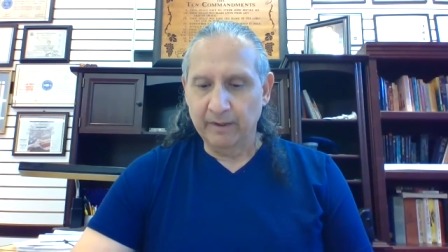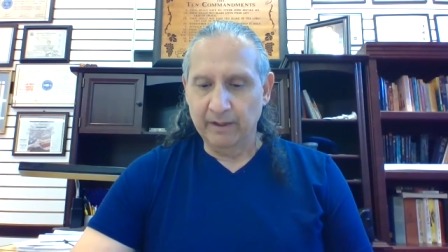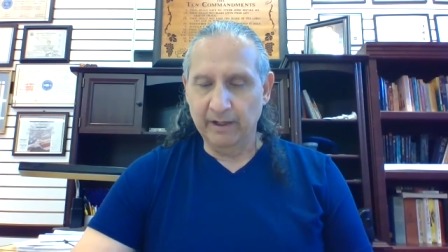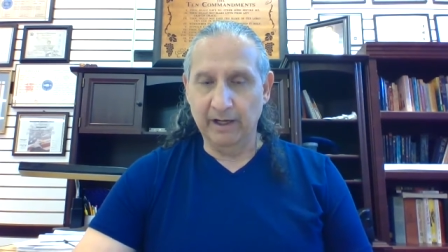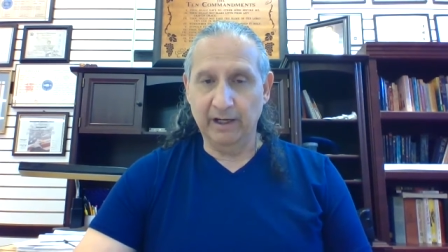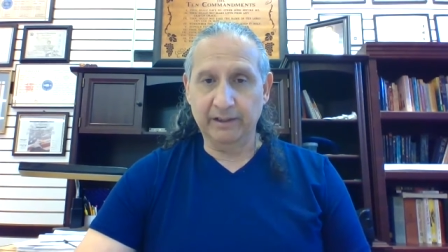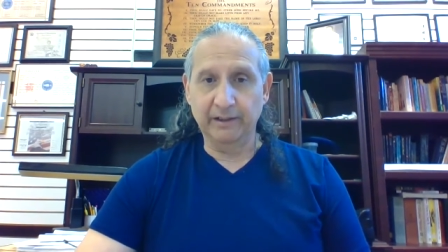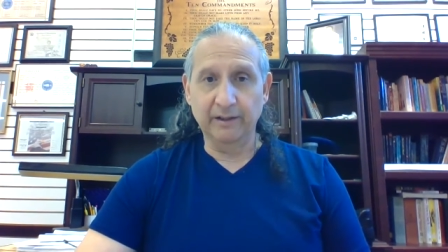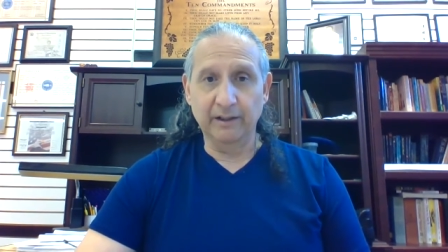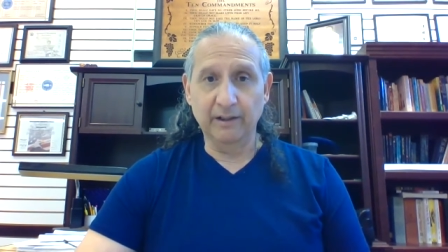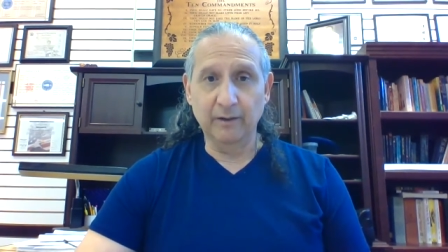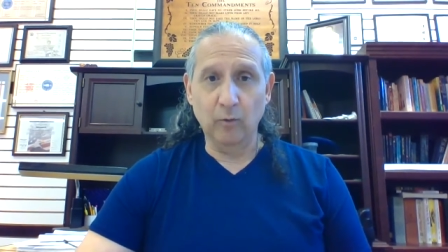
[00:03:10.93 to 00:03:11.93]

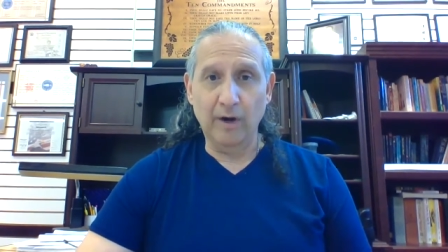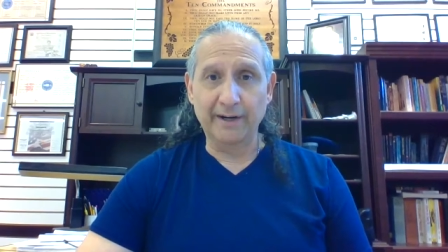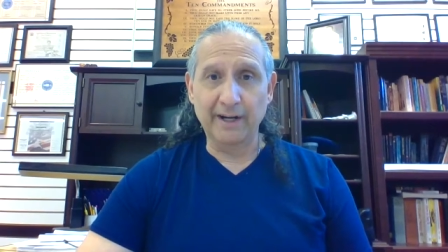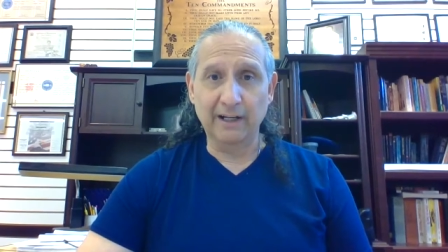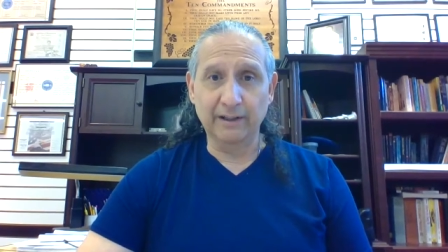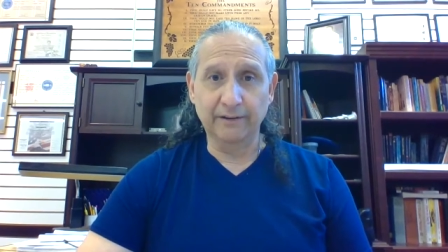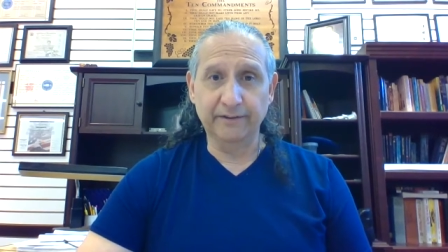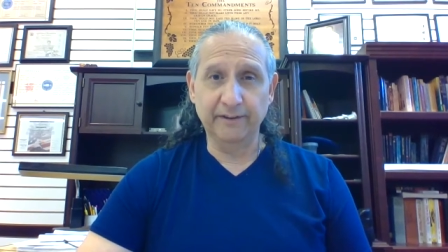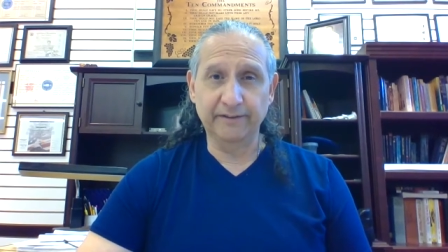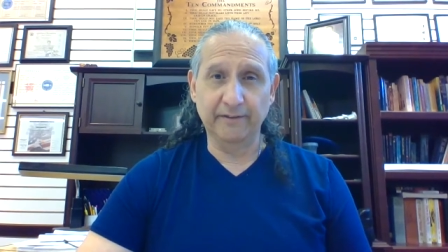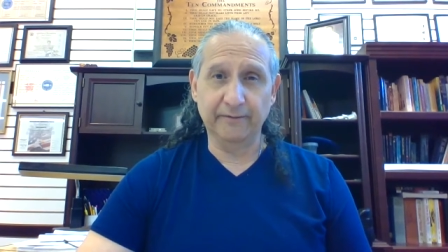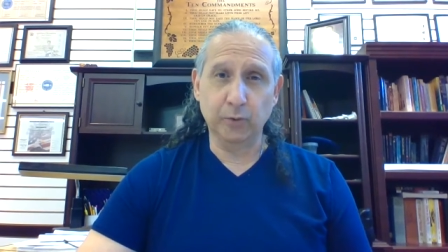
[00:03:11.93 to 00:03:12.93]
Wadang
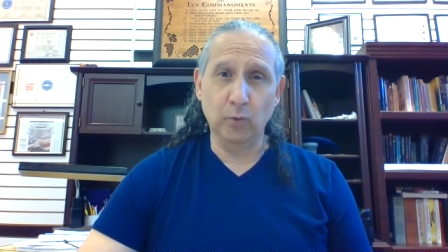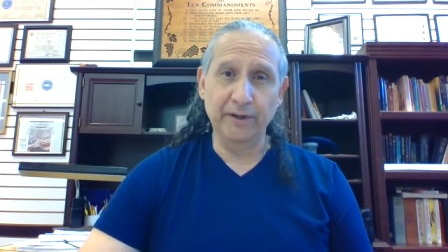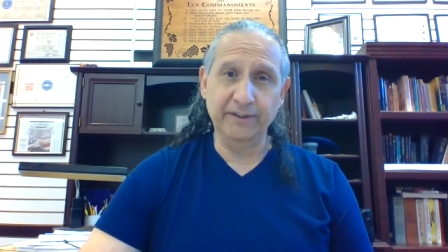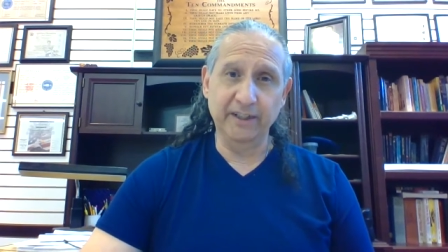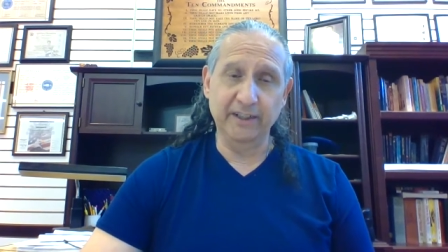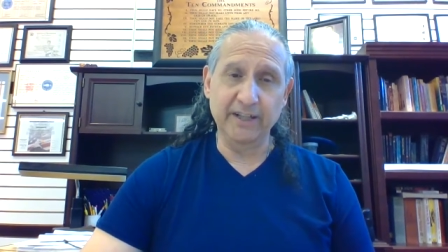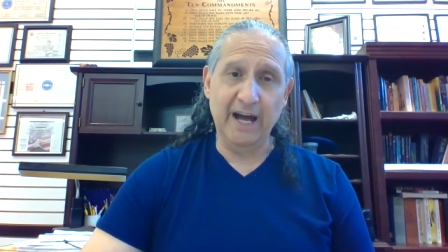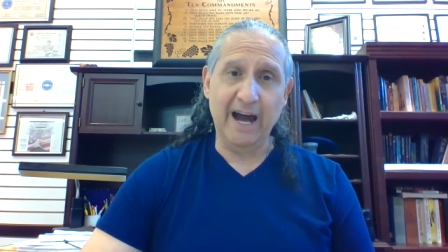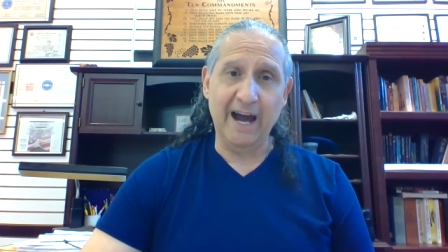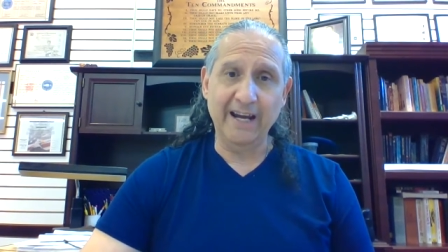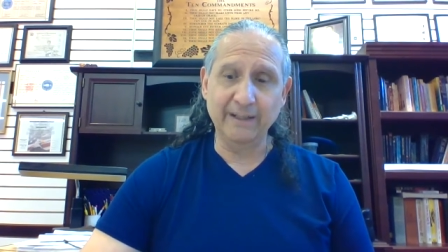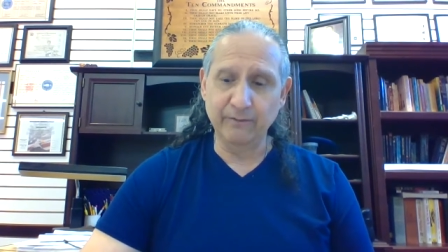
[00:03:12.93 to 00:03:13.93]
consists of
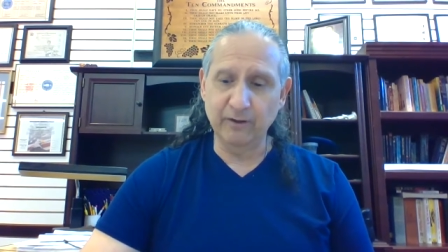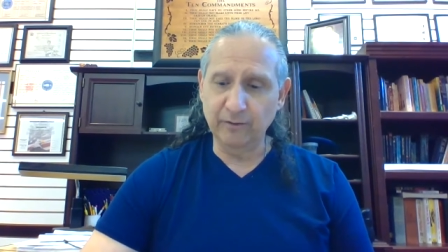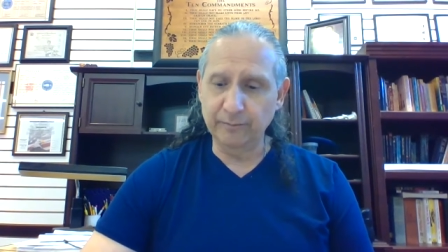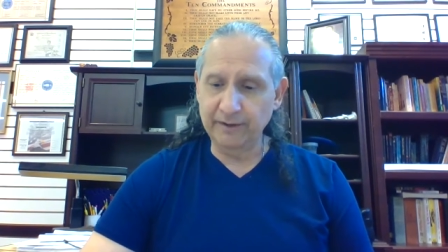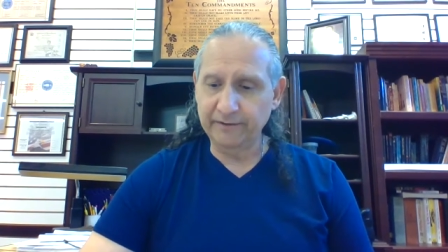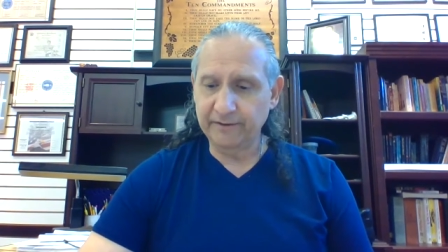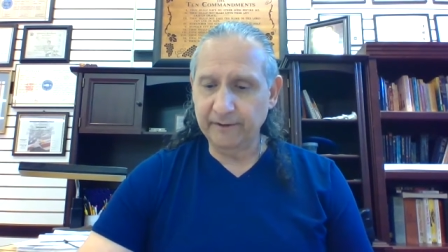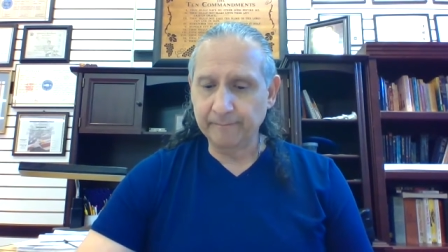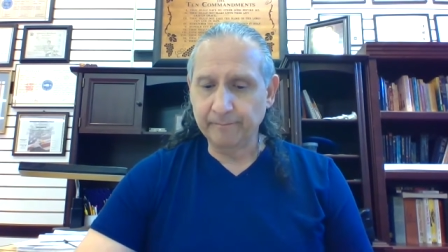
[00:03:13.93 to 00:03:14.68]
29 movements.